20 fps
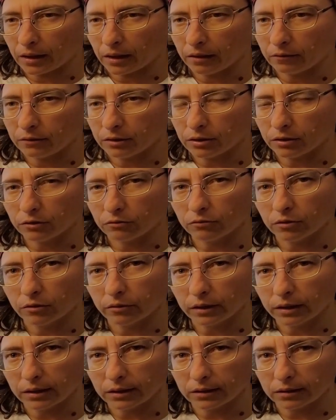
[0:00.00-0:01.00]
I was
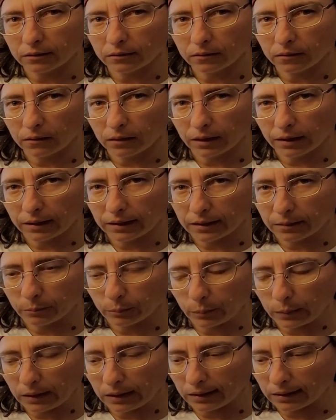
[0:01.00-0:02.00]
growing it to look like an
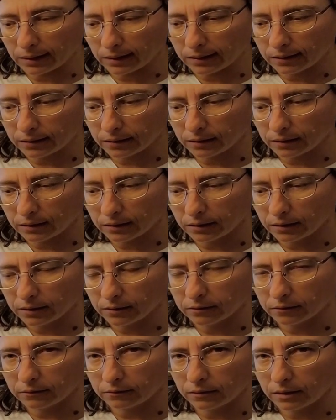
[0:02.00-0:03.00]
umbrella.
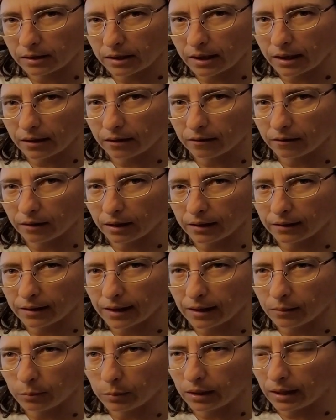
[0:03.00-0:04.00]
So now that
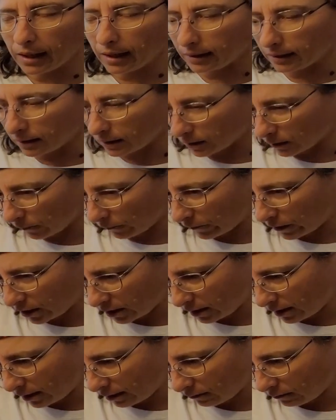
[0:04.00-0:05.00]
that plan is
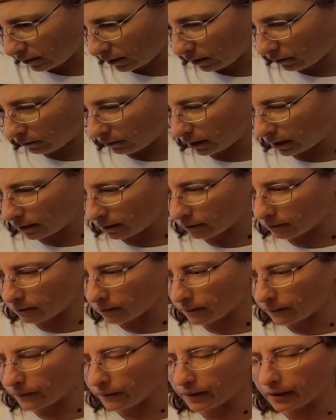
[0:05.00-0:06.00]
out the
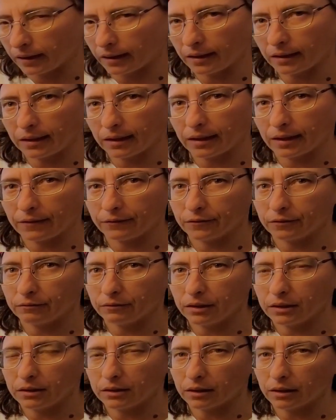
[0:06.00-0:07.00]
window, I'm going to have to
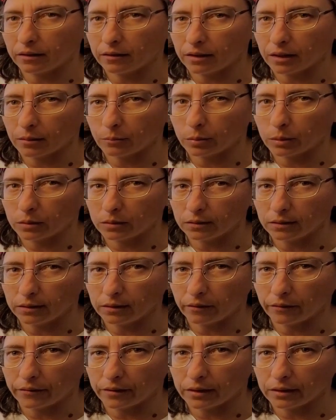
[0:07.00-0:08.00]
restyle that poor
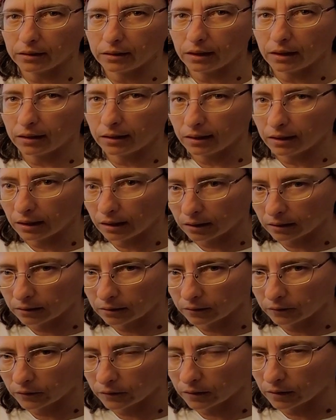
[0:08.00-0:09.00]
little thing yet
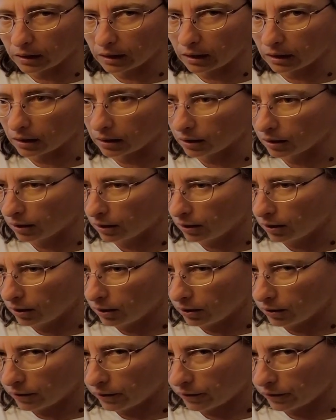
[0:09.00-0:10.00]
again for the
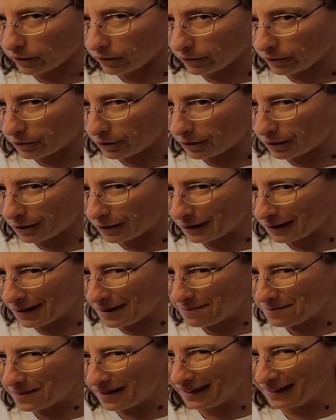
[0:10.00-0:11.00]
third
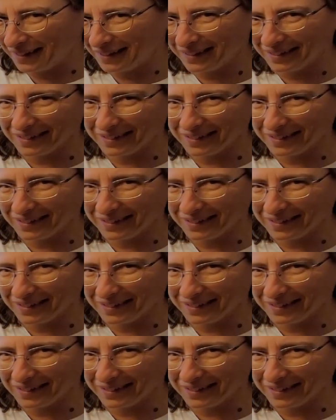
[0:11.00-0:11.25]
time.